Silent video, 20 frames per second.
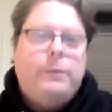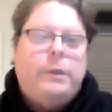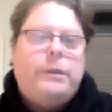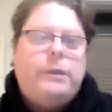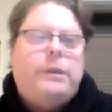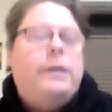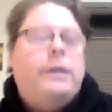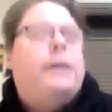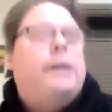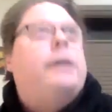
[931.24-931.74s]

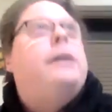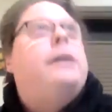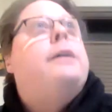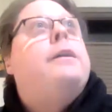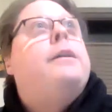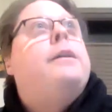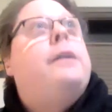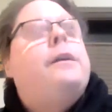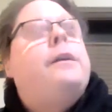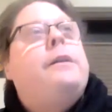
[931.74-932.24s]
Yeah,
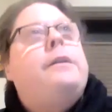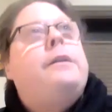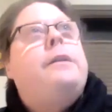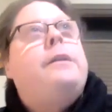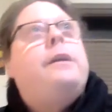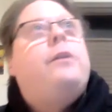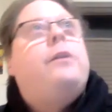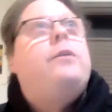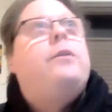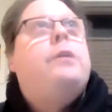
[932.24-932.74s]

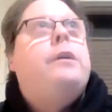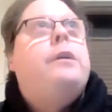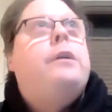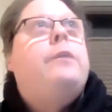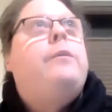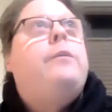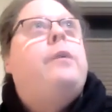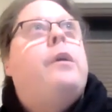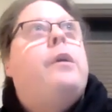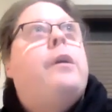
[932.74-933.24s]
what
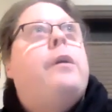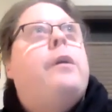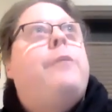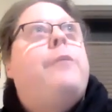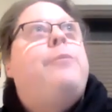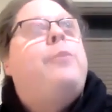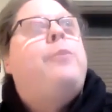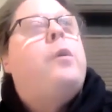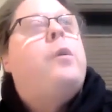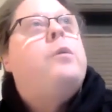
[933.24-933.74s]

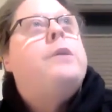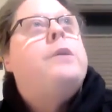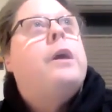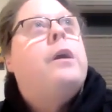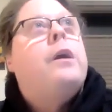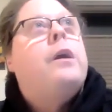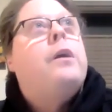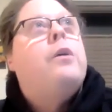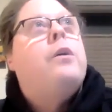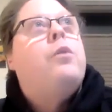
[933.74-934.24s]
was that
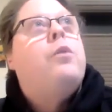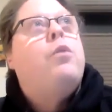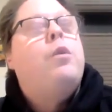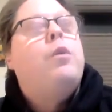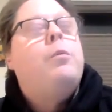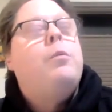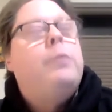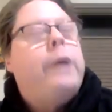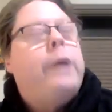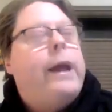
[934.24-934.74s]

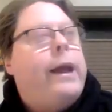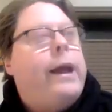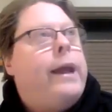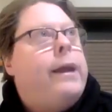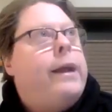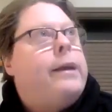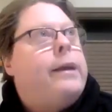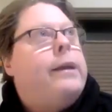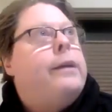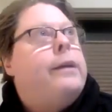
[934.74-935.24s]
Groom
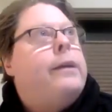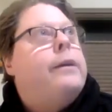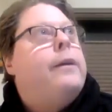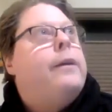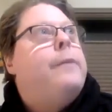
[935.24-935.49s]
Lake and